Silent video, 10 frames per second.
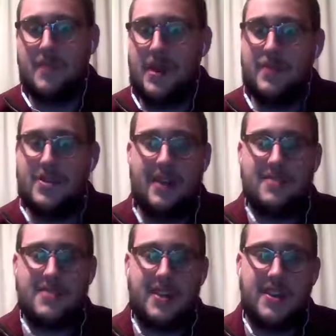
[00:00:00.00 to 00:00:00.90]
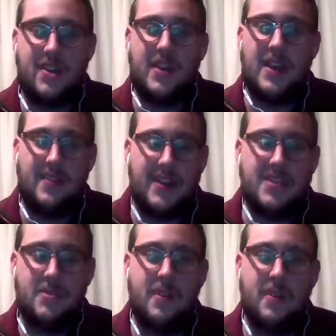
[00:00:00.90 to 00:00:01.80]
Manny Machado is going to go get like
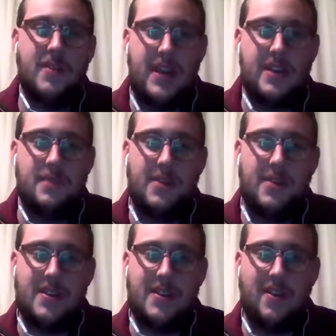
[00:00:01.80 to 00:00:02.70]
$280 million,